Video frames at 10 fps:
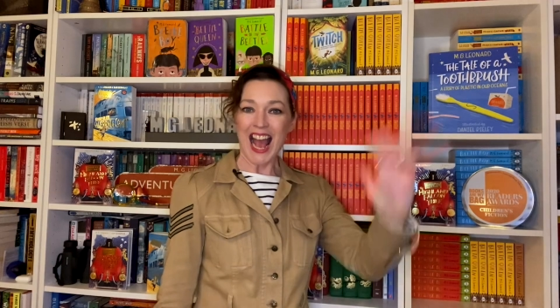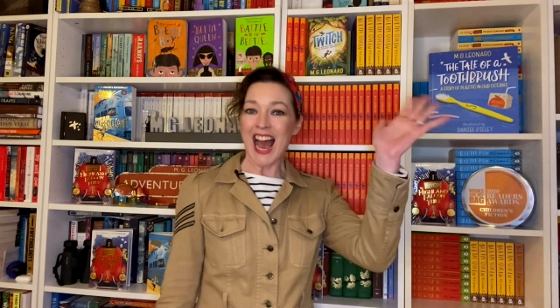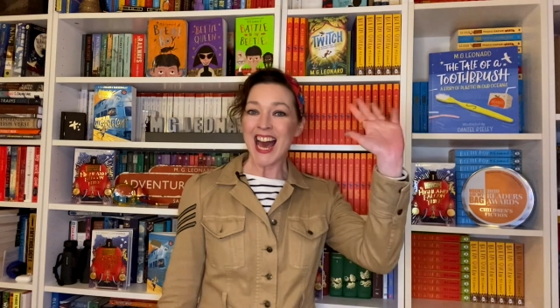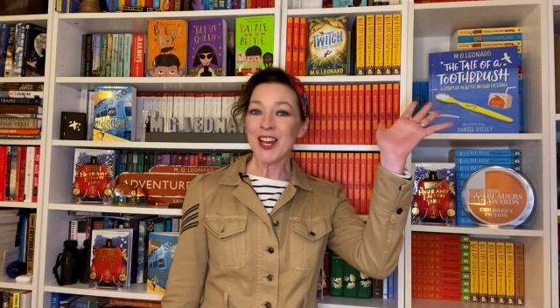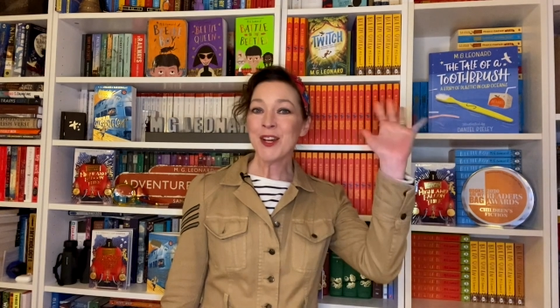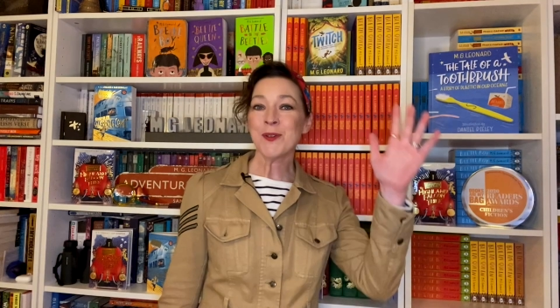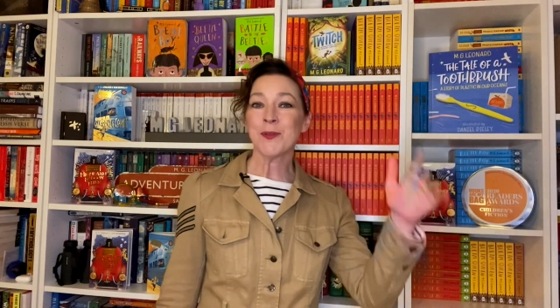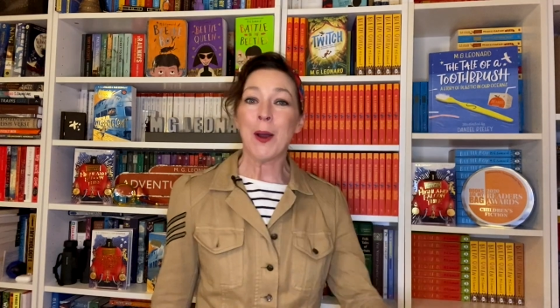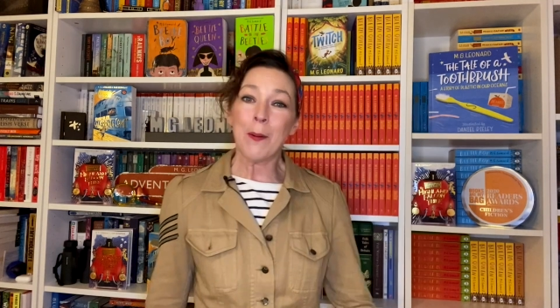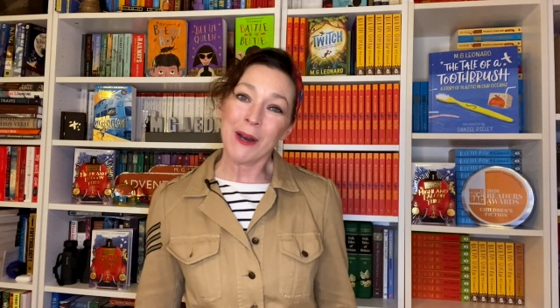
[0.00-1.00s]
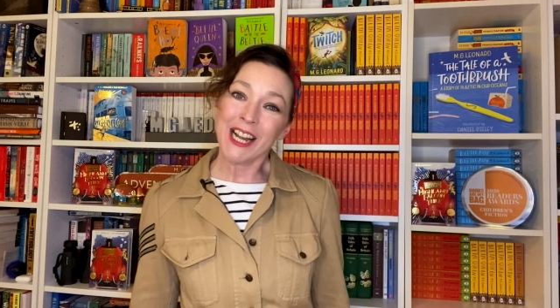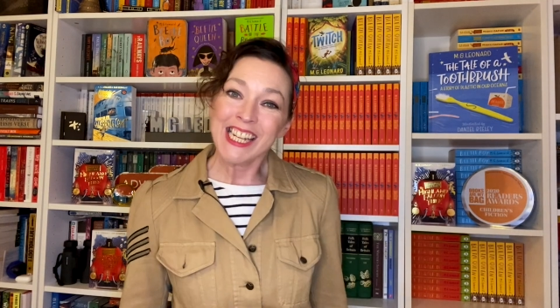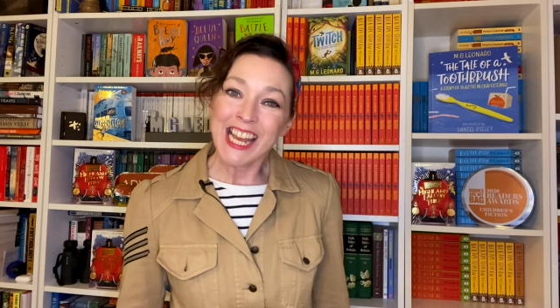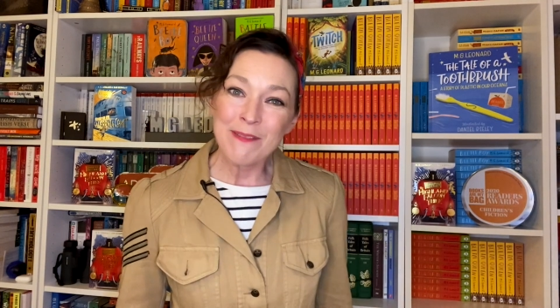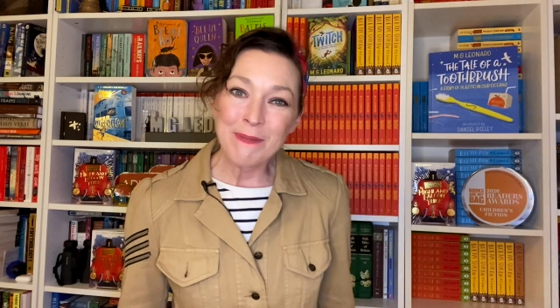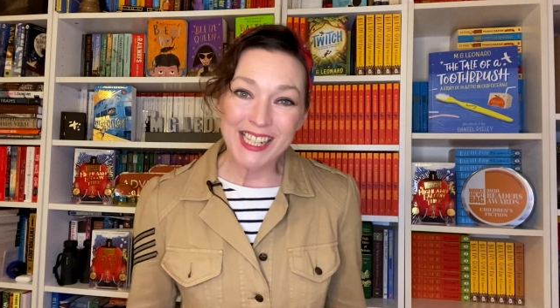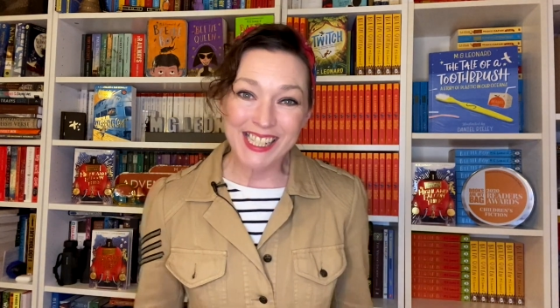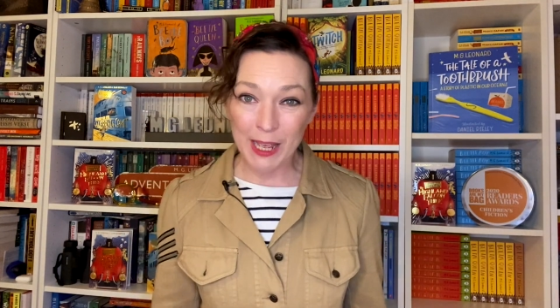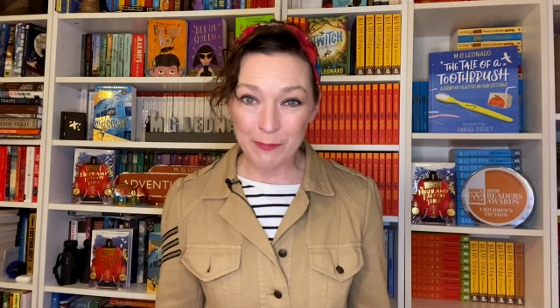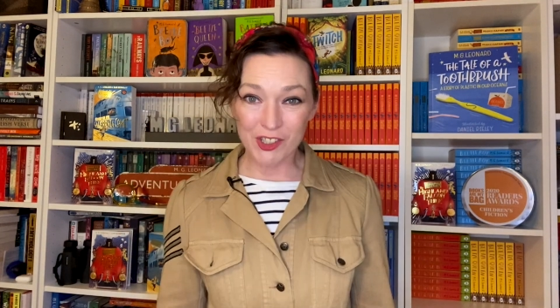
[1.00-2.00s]
Hello, my name is
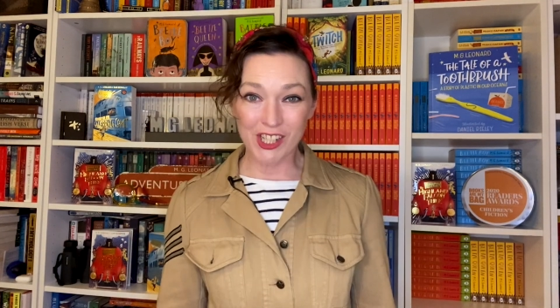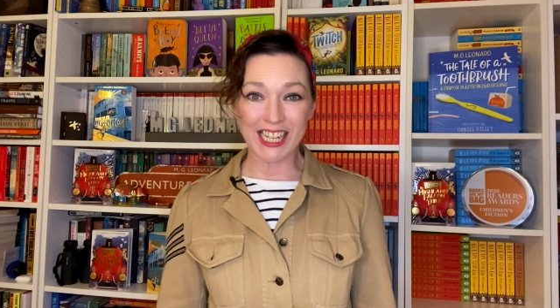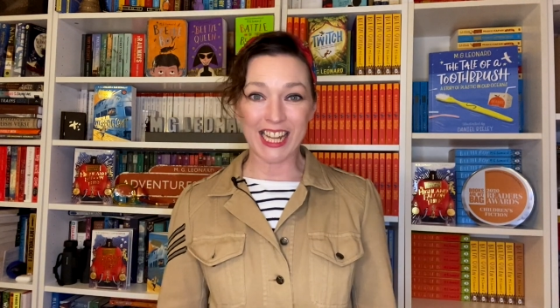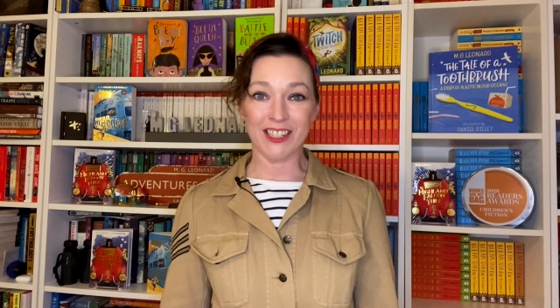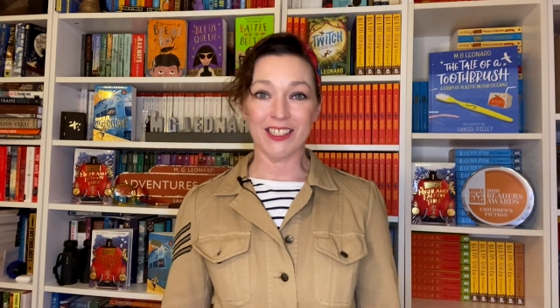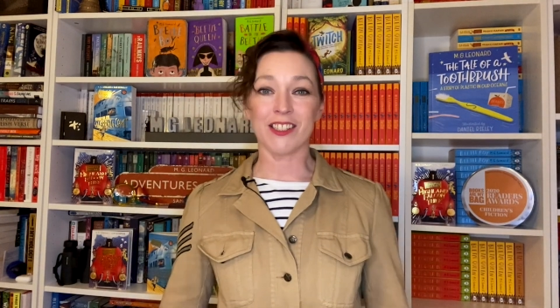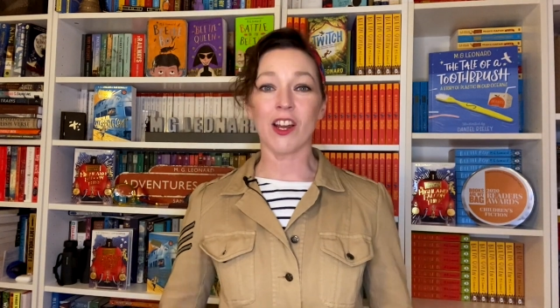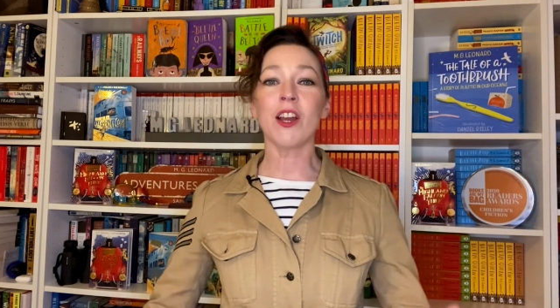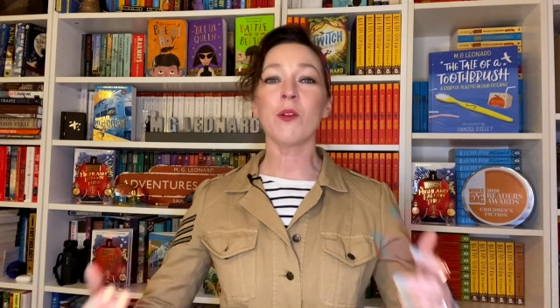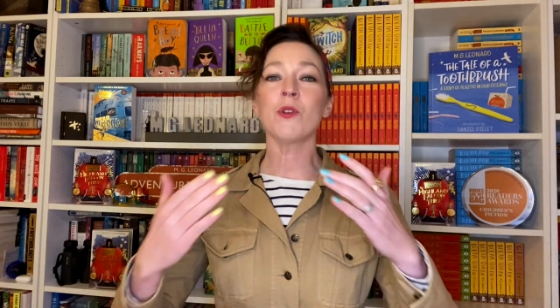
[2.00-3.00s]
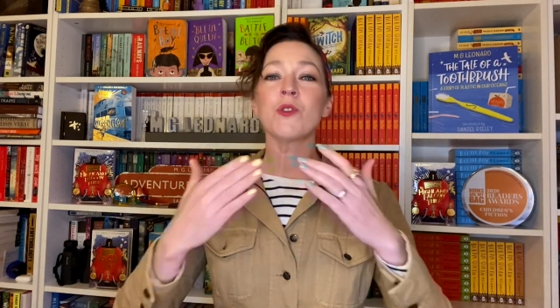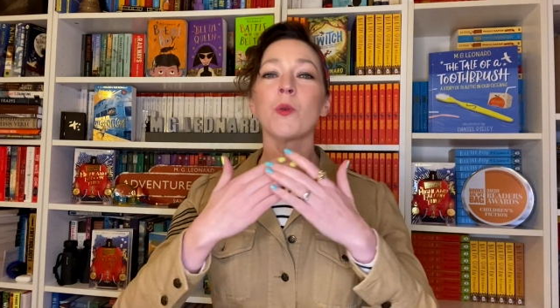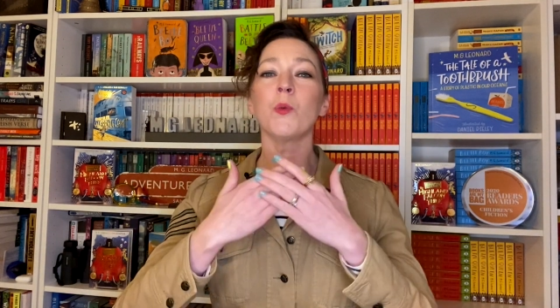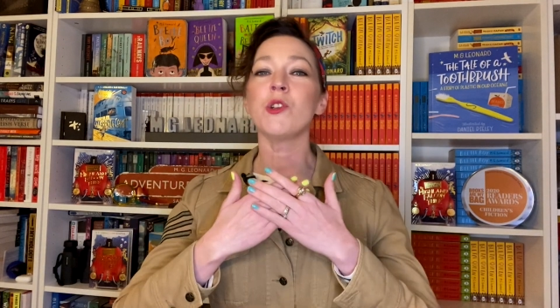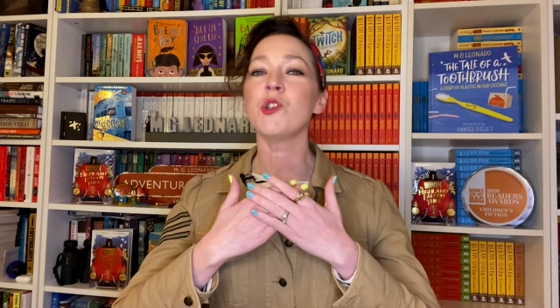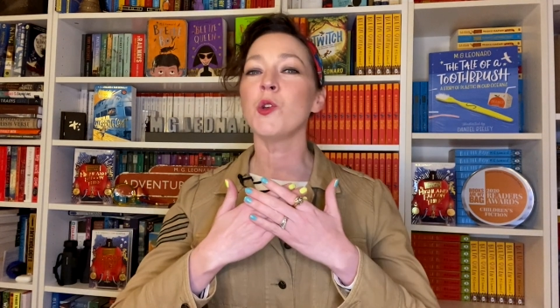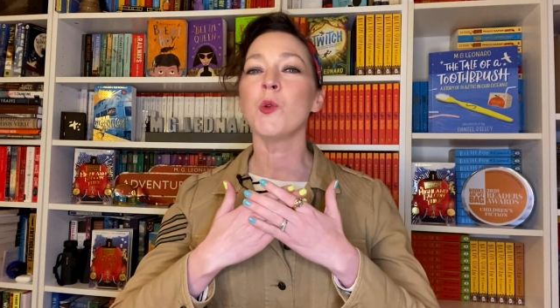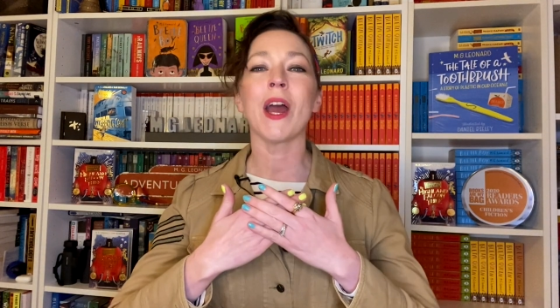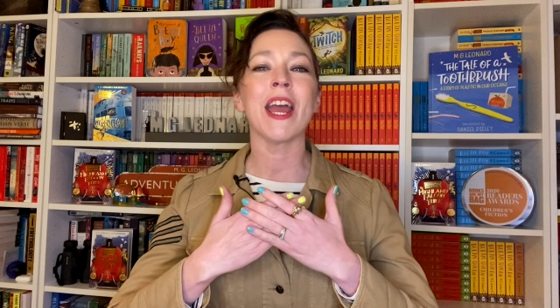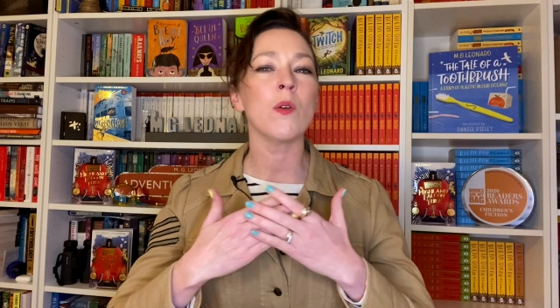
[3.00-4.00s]
MG Leonard, and I want to wish
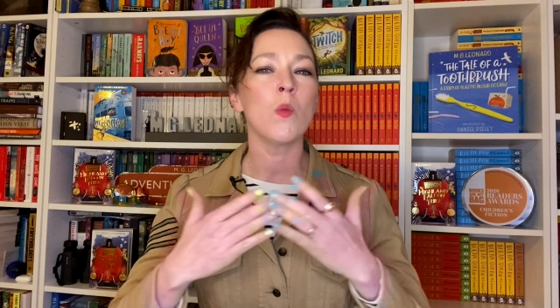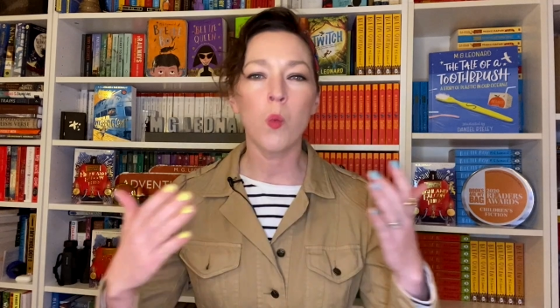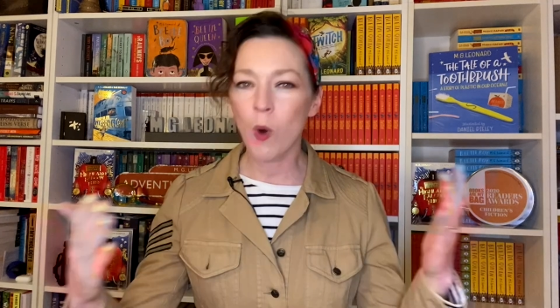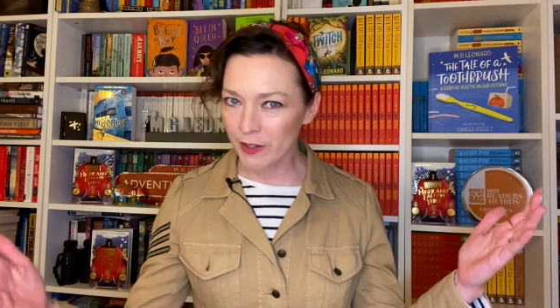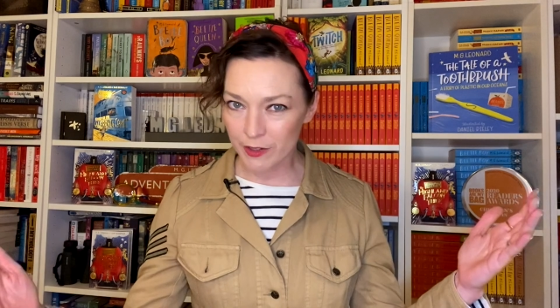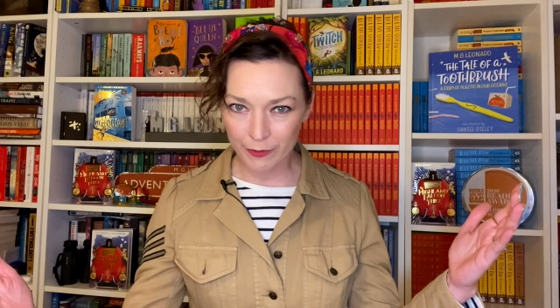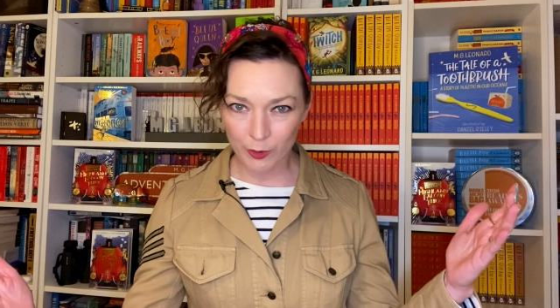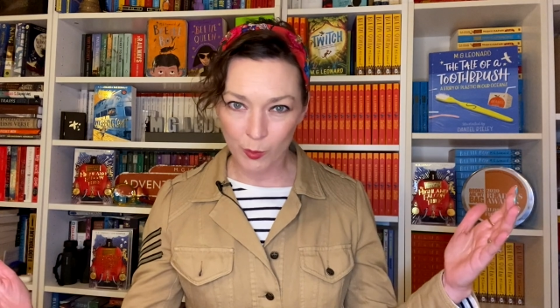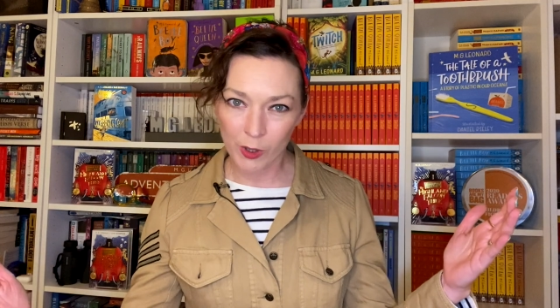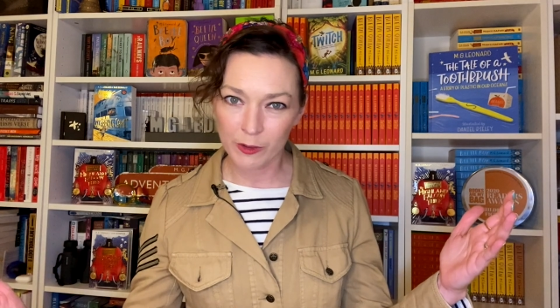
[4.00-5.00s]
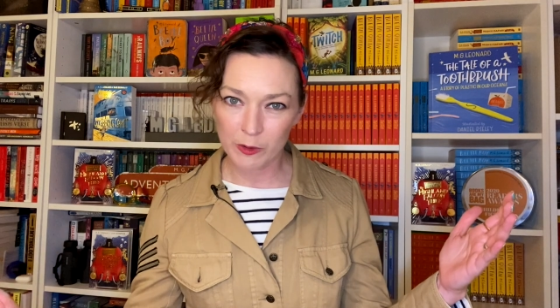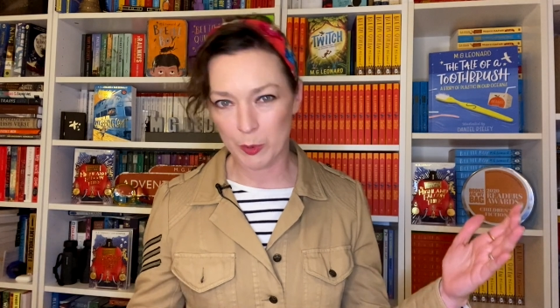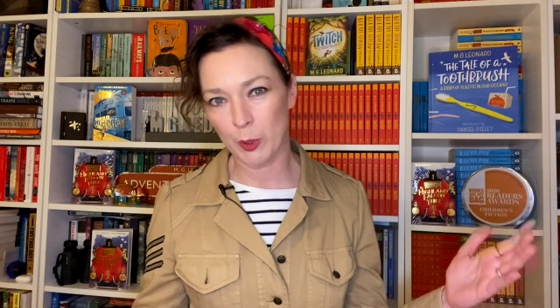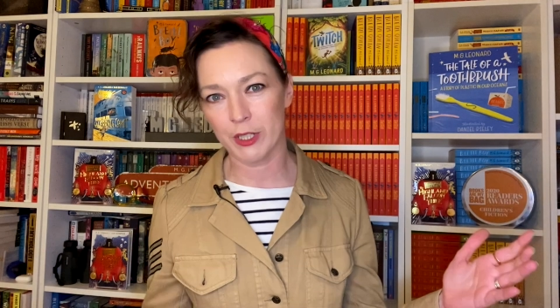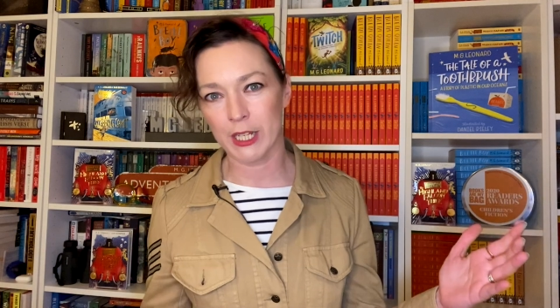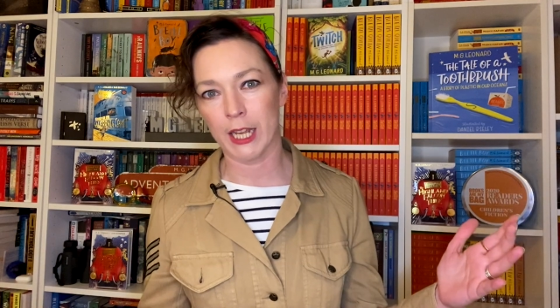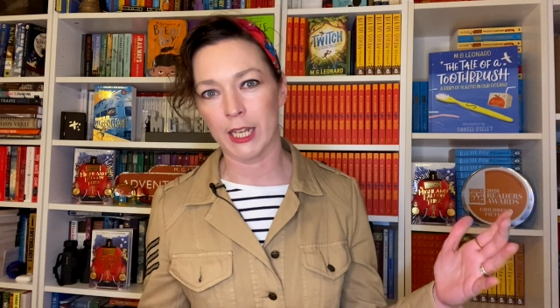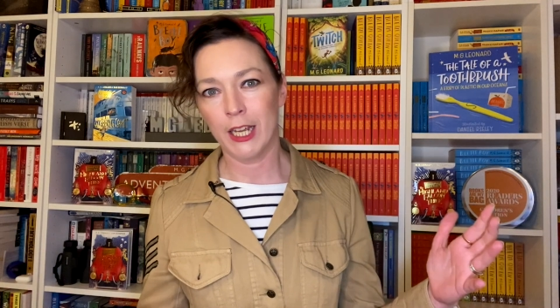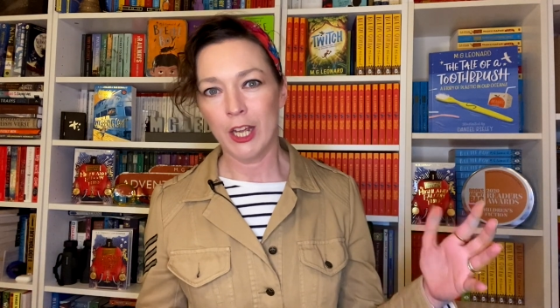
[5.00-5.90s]
you a wonderful World Book Day.